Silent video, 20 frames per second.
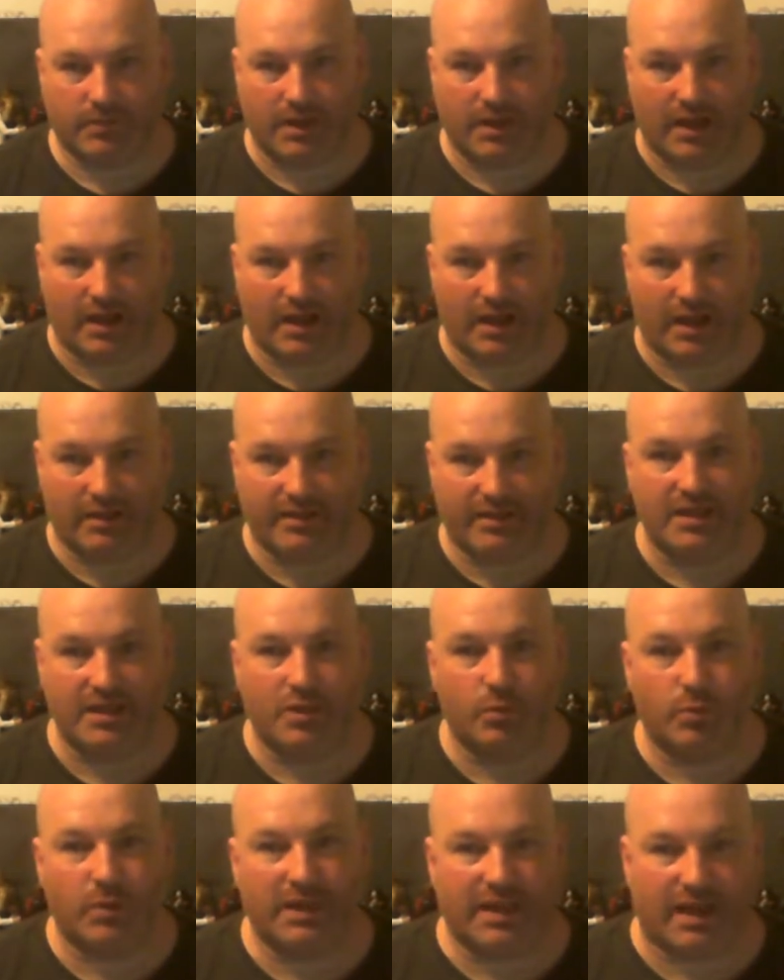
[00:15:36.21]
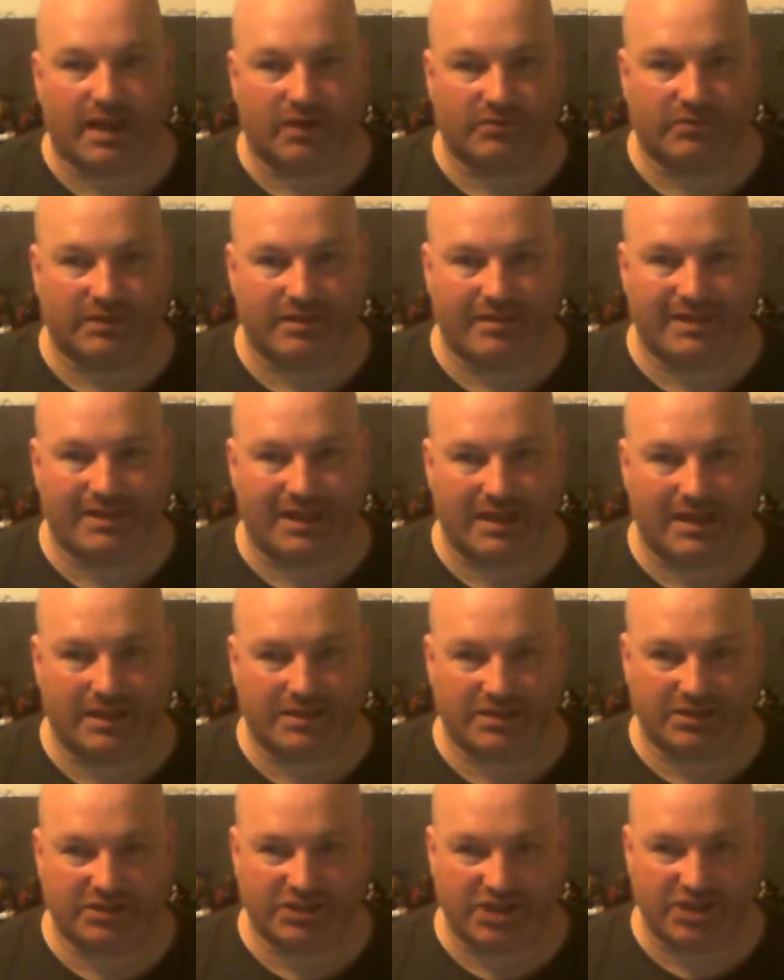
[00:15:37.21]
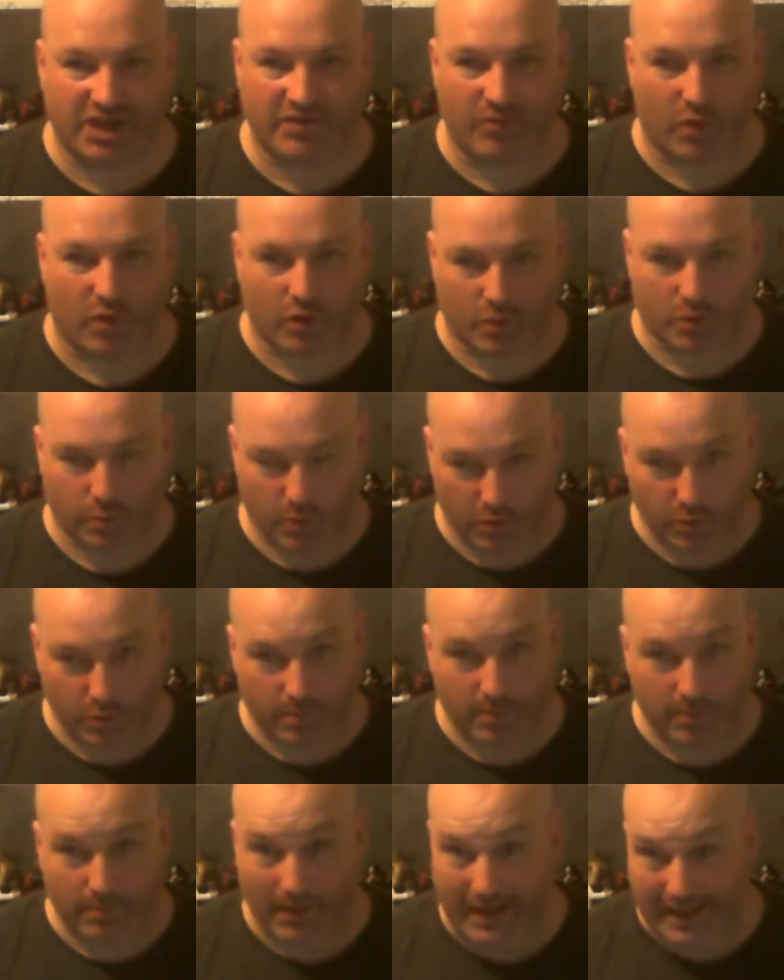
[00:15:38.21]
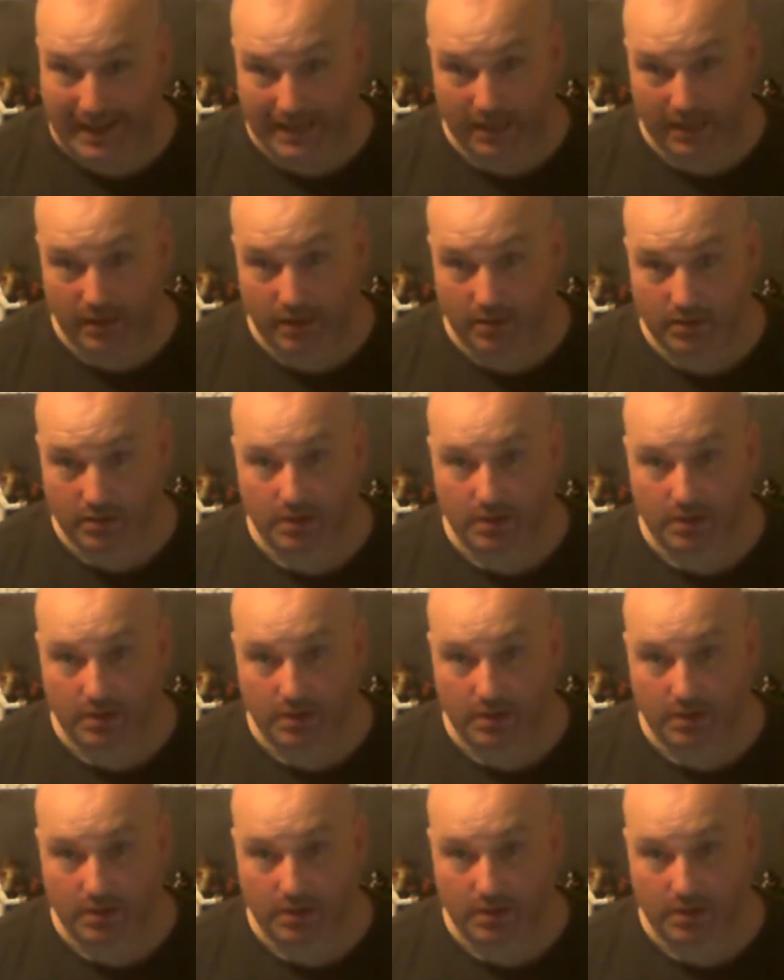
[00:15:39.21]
and then the week after that J-Rock will be back